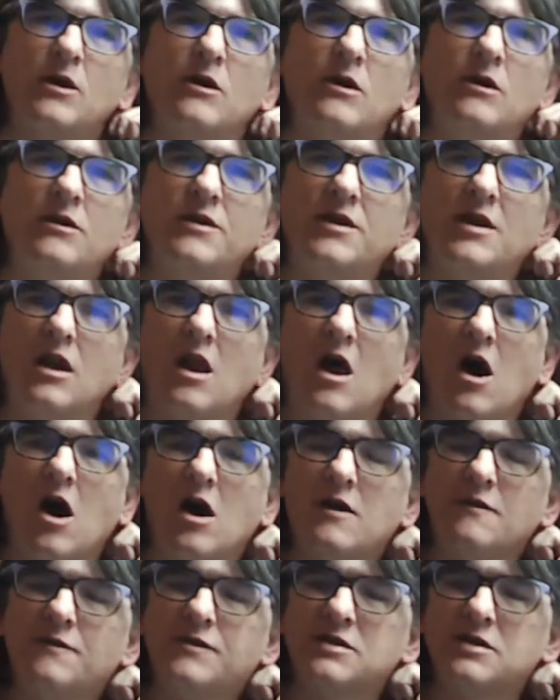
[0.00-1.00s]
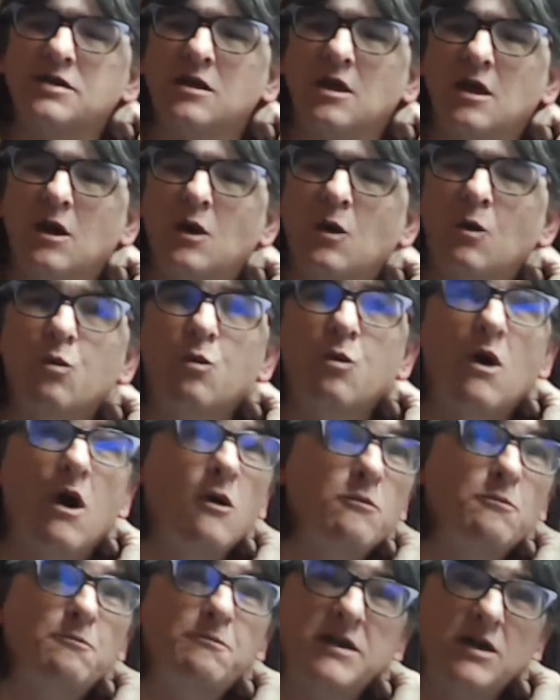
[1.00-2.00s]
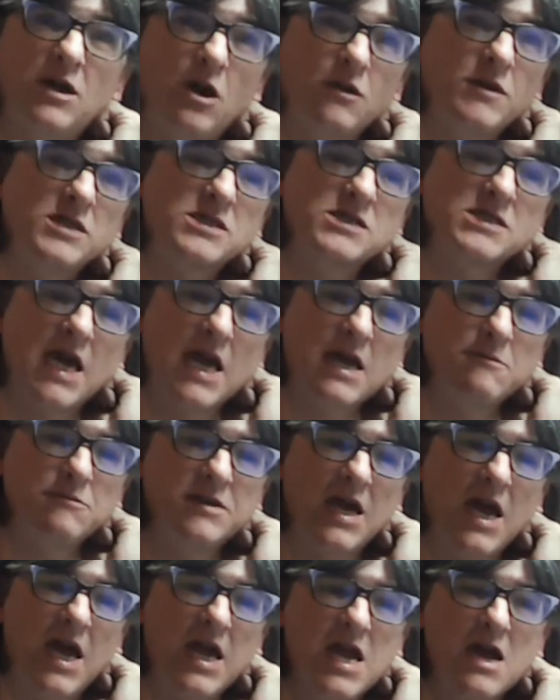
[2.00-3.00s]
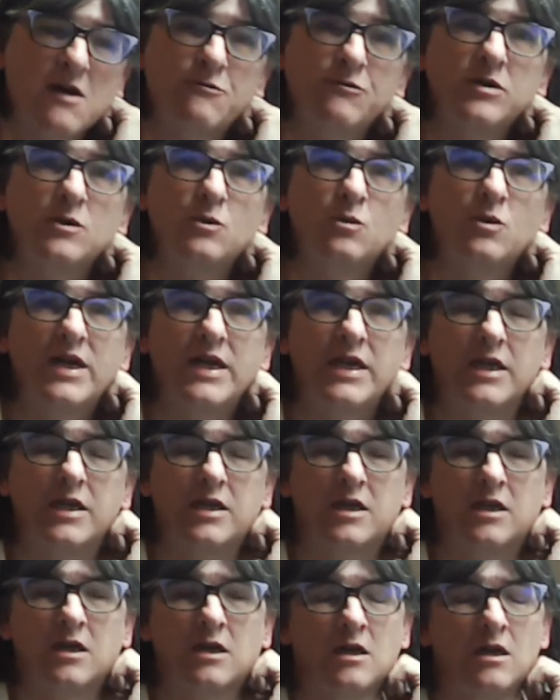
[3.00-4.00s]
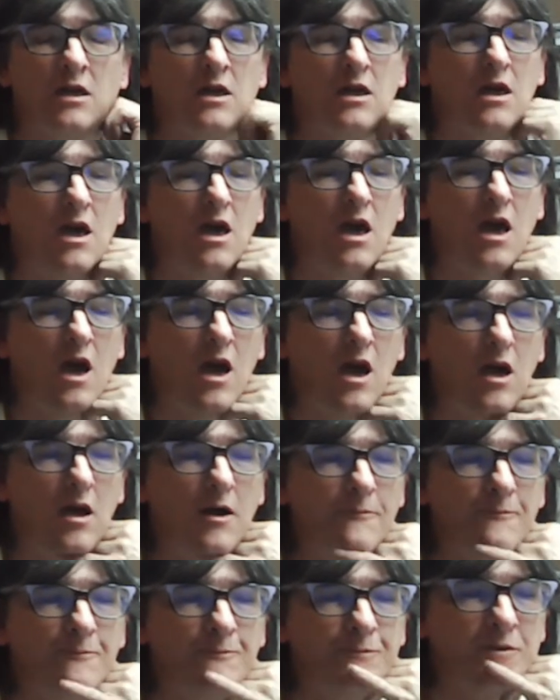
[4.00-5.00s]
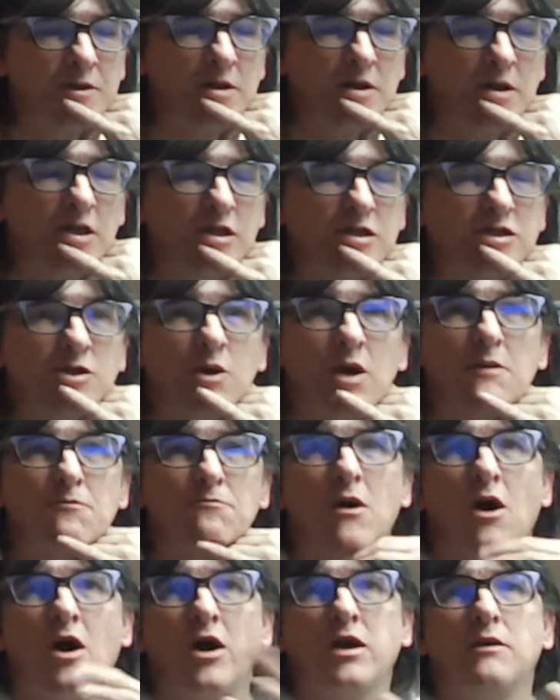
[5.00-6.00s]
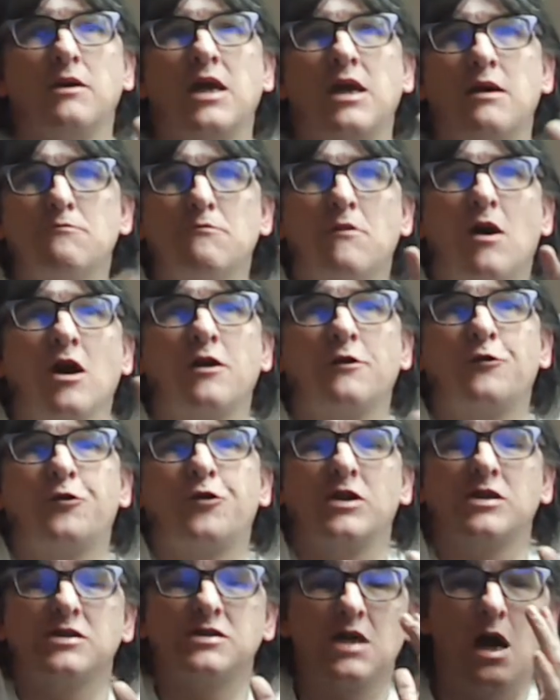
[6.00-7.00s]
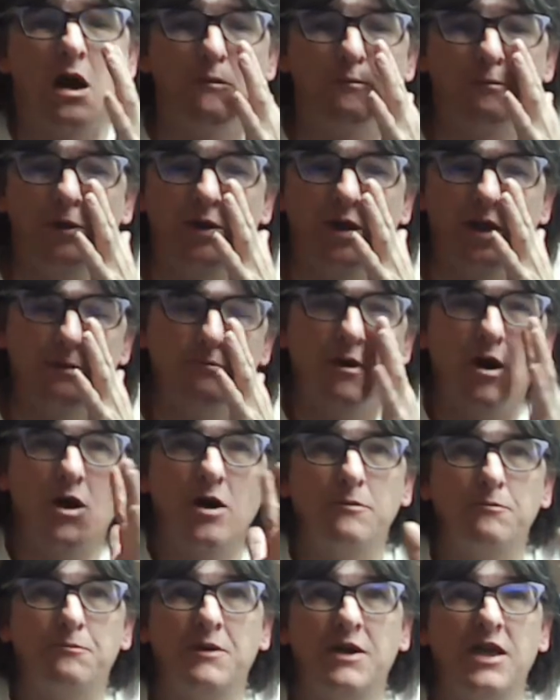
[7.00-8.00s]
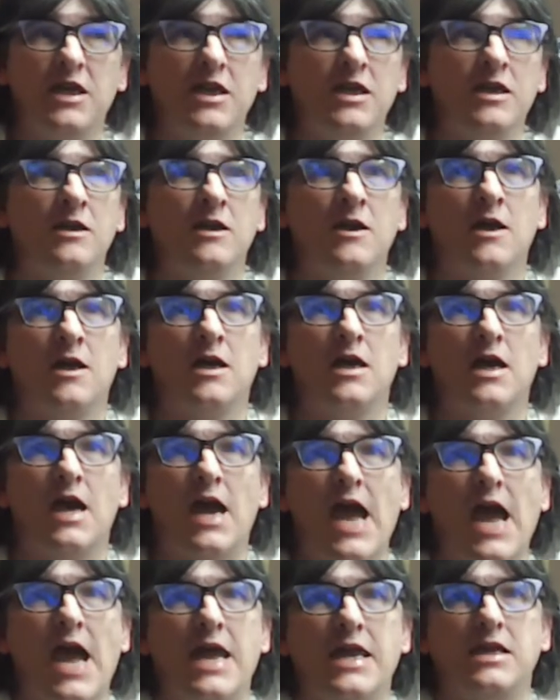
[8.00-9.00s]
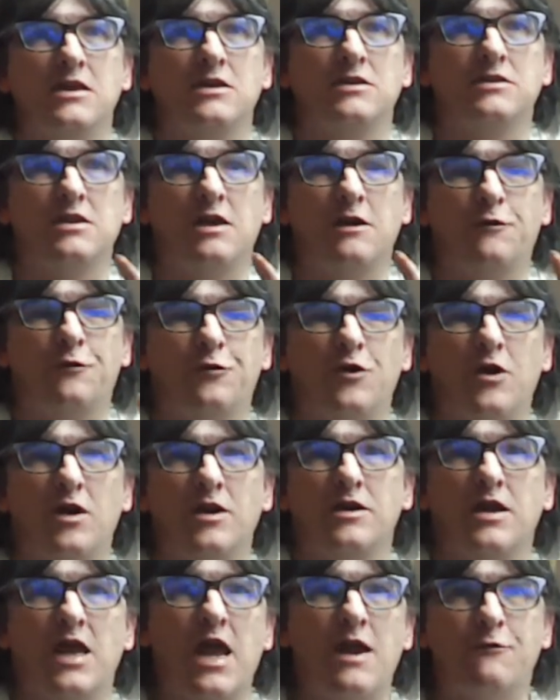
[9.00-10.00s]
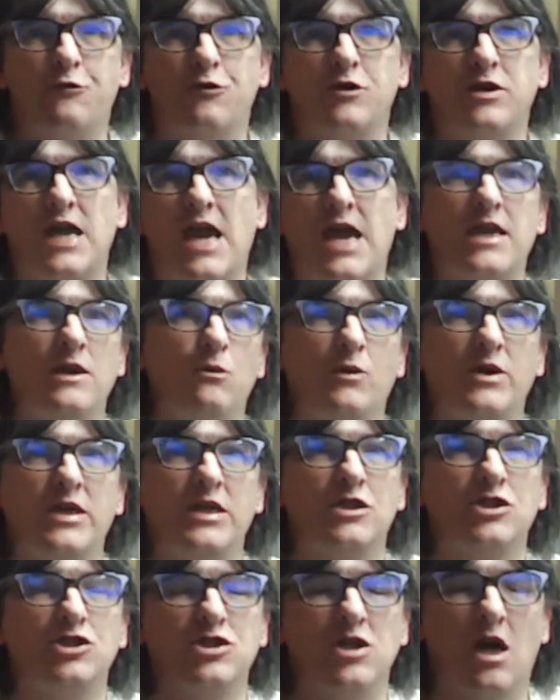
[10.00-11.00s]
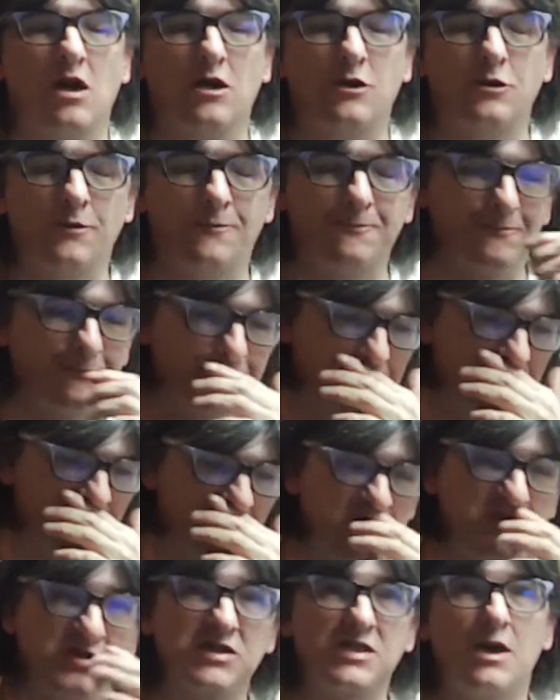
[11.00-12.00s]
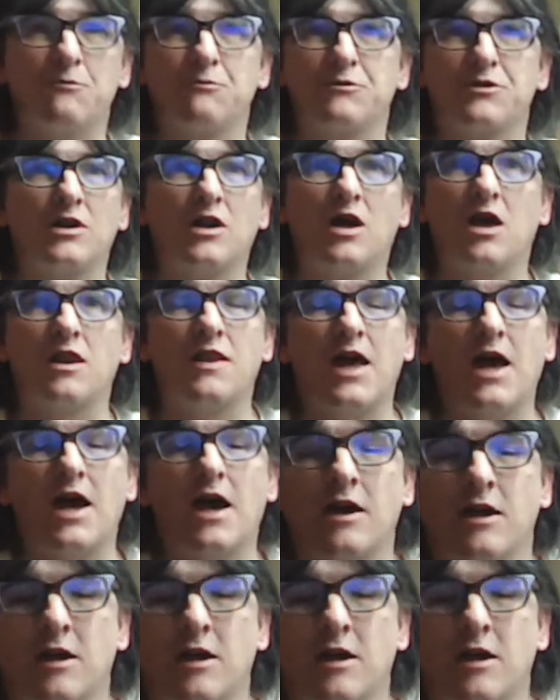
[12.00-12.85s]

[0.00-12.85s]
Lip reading: The lives won't be on the same day every week. So it might, for example, it might be 8 different every 8-week show or something like that.